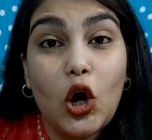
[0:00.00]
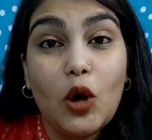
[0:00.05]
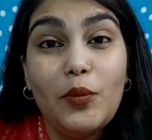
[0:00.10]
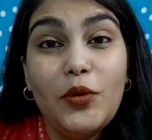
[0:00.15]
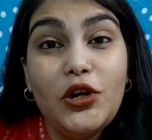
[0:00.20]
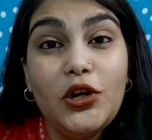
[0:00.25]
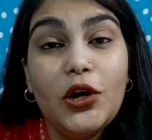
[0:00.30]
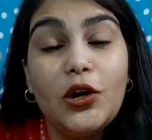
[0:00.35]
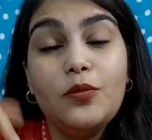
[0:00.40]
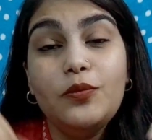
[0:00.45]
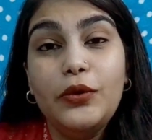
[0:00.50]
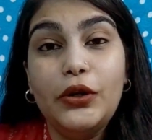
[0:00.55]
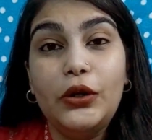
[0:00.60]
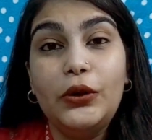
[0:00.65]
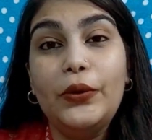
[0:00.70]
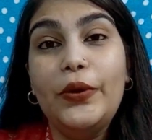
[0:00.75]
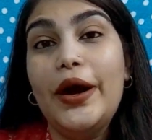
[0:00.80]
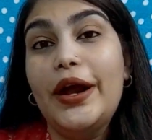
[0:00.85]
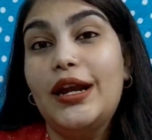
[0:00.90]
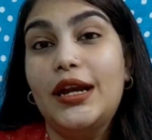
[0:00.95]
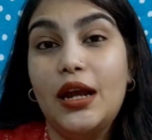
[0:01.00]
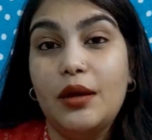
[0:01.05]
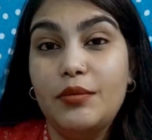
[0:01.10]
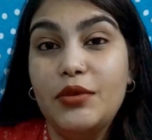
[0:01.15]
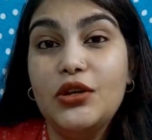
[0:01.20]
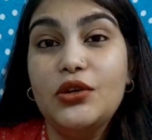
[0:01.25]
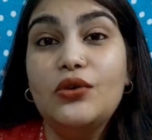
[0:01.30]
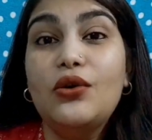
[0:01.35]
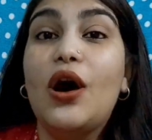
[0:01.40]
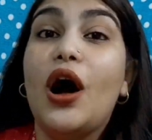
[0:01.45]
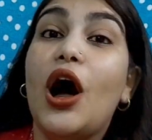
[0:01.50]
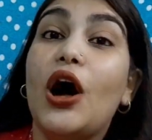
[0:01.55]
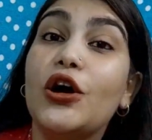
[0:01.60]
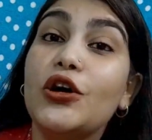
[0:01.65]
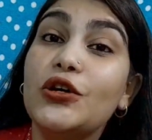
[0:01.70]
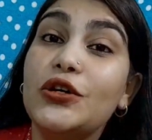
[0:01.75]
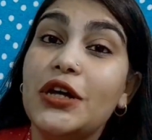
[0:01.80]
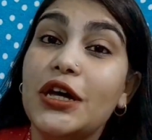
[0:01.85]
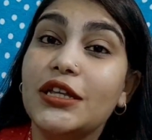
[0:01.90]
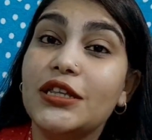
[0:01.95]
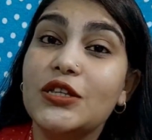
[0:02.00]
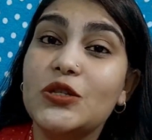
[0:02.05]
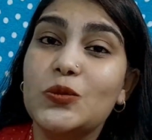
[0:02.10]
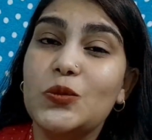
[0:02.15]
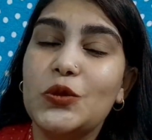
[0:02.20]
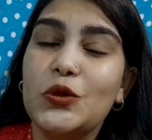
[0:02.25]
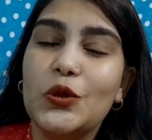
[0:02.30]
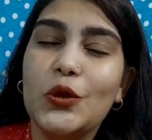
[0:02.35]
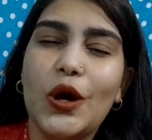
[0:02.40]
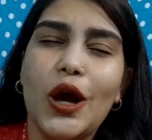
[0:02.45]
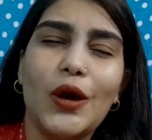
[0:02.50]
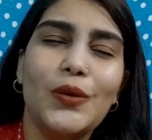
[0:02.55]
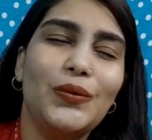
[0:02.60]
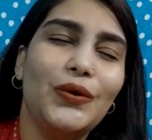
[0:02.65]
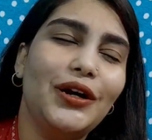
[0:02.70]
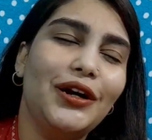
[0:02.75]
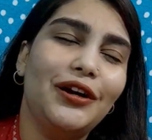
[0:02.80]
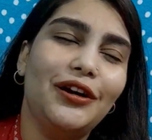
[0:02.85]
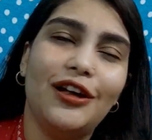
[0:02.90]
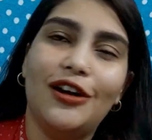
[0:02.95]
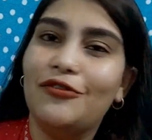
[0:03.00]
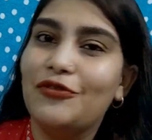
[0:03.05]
comment down below and let me know how you like this video i would